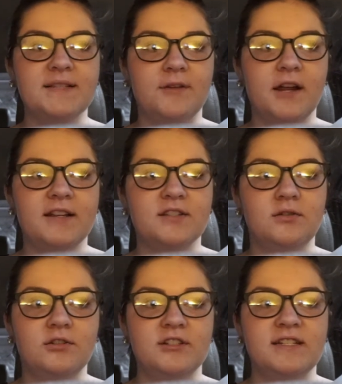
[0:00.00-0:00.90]
friend's
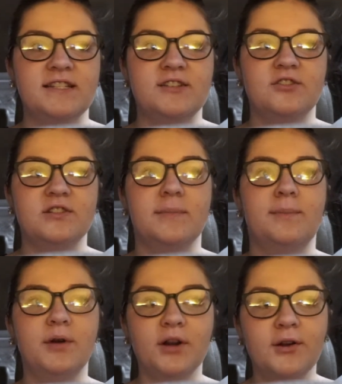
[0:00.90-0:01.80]
older sister's
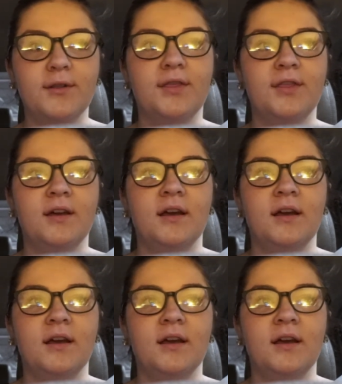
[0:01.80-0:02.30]
birth,